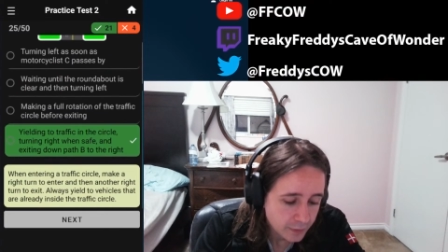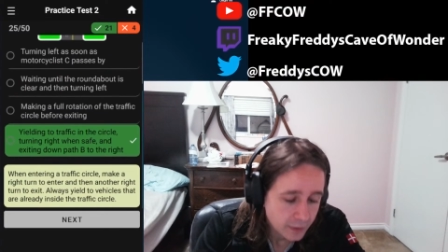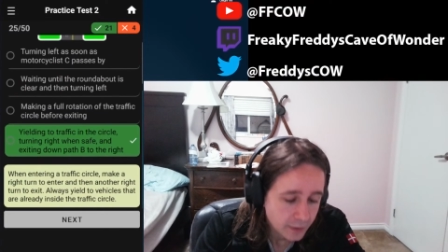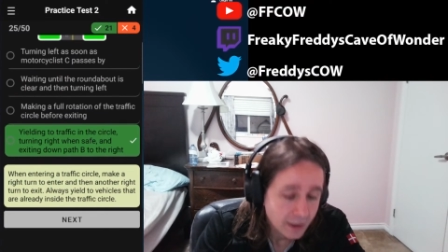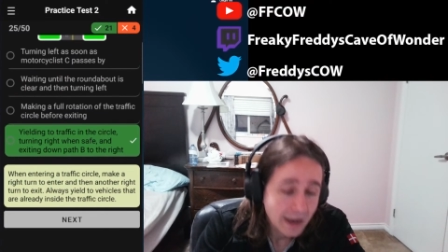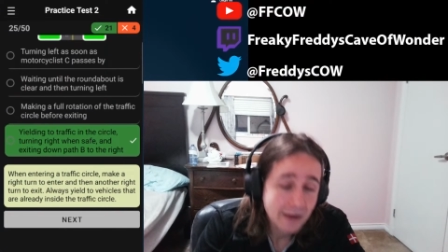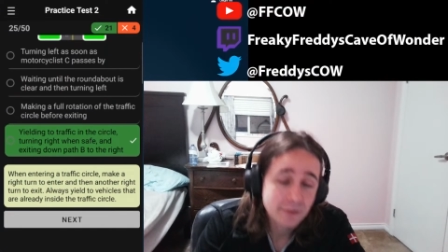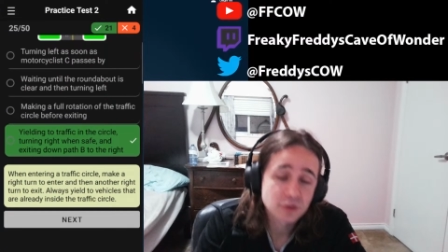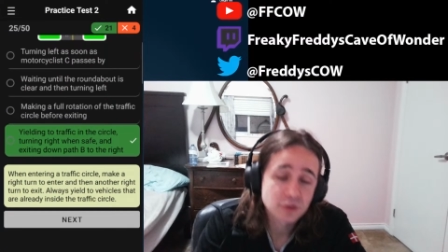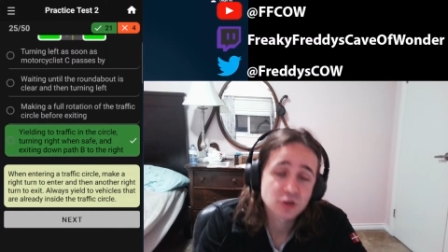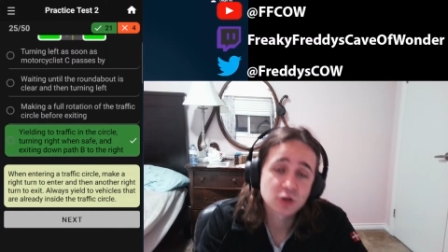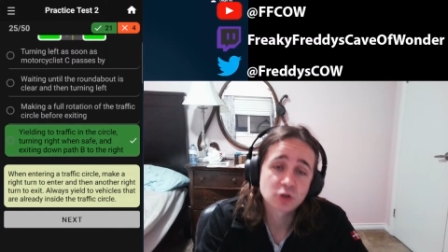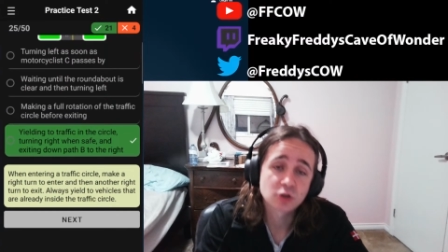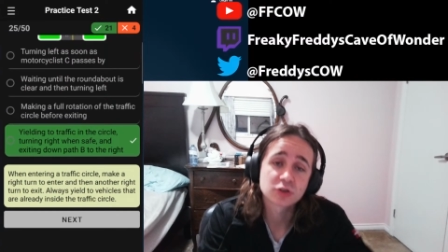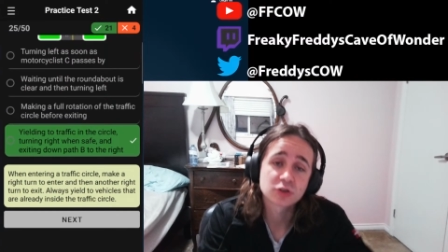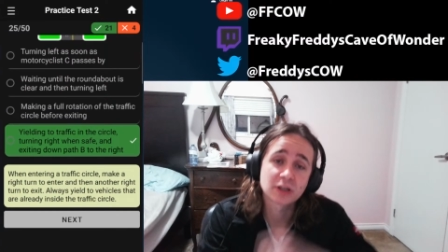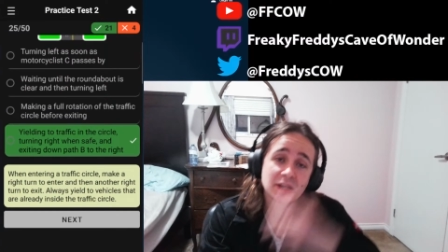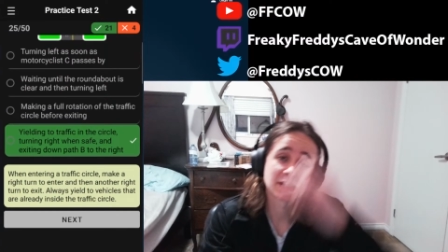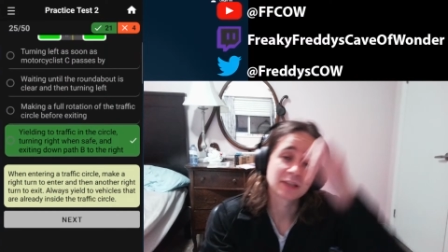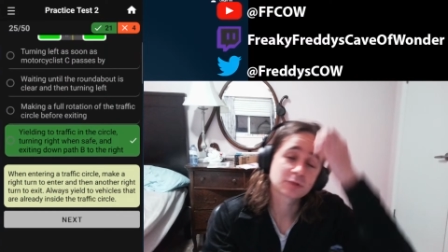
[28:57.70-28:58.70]
I was close to
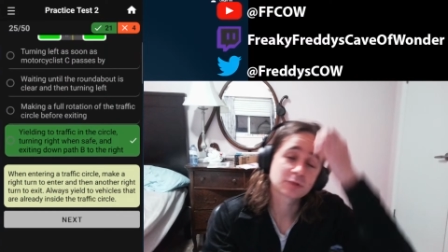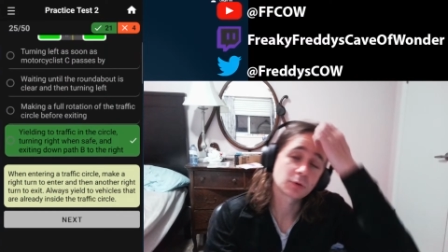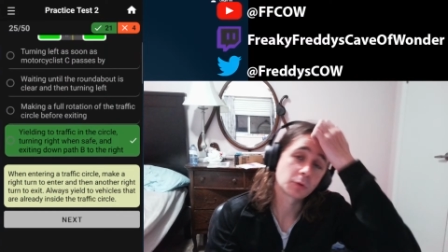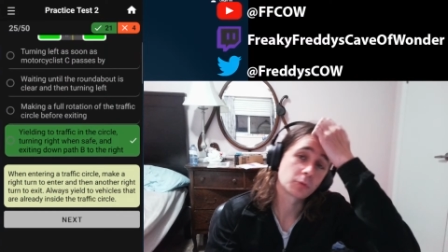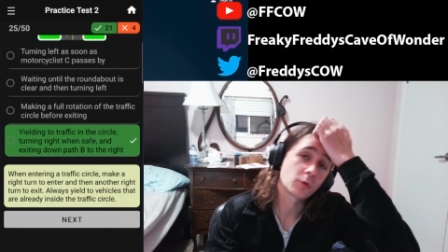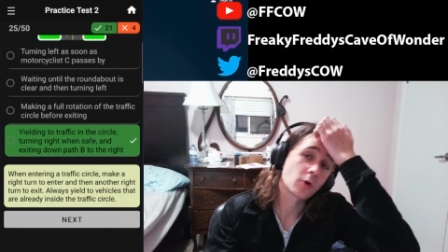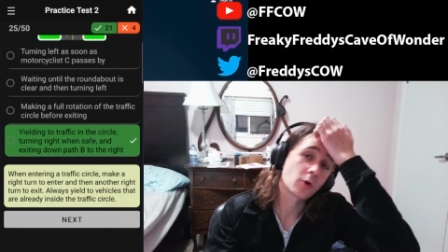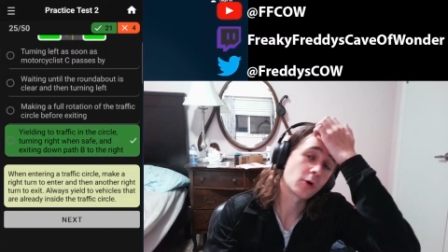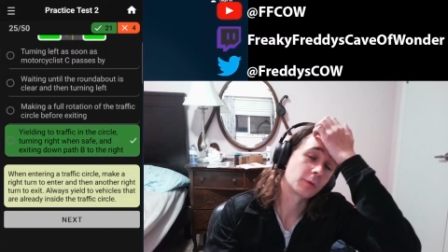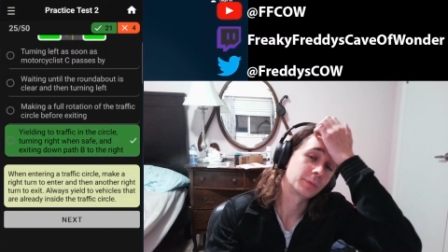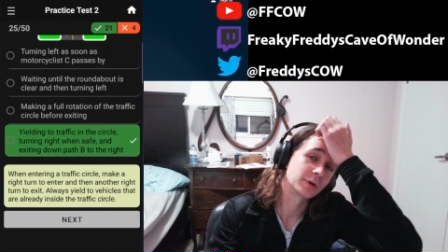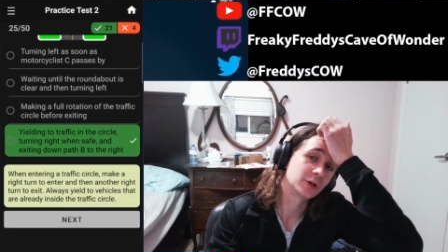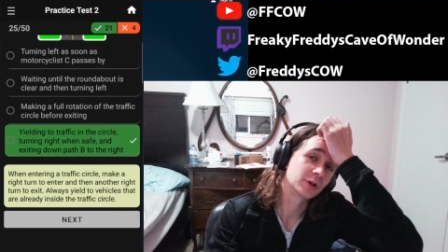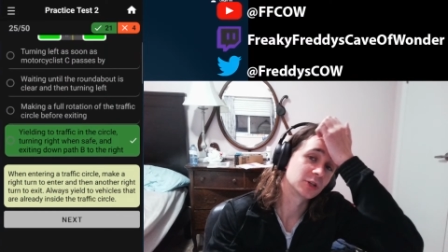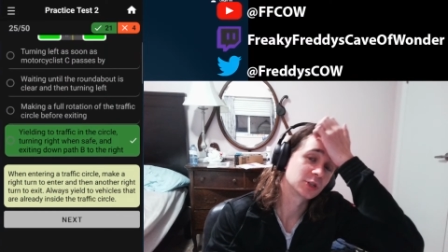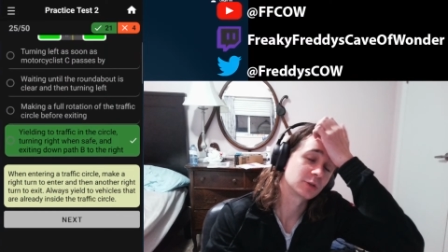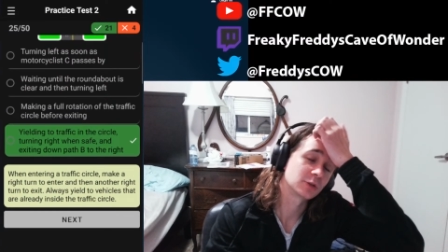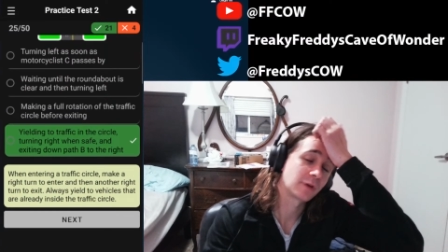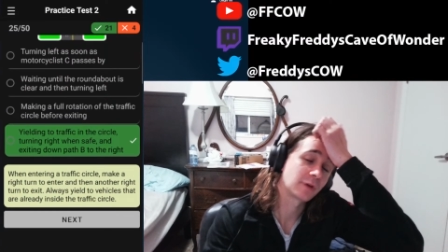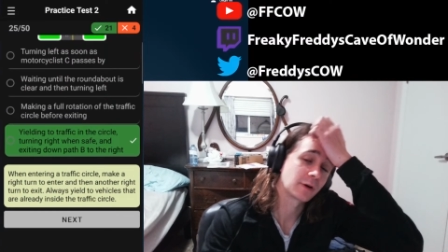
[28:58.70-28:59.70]
getting this one wrong because
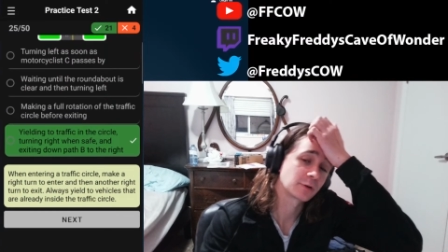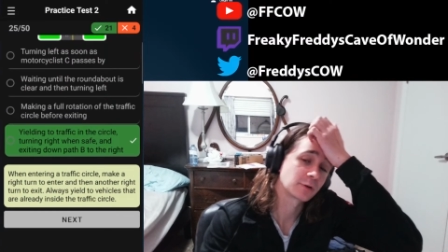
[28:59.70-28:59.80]
I was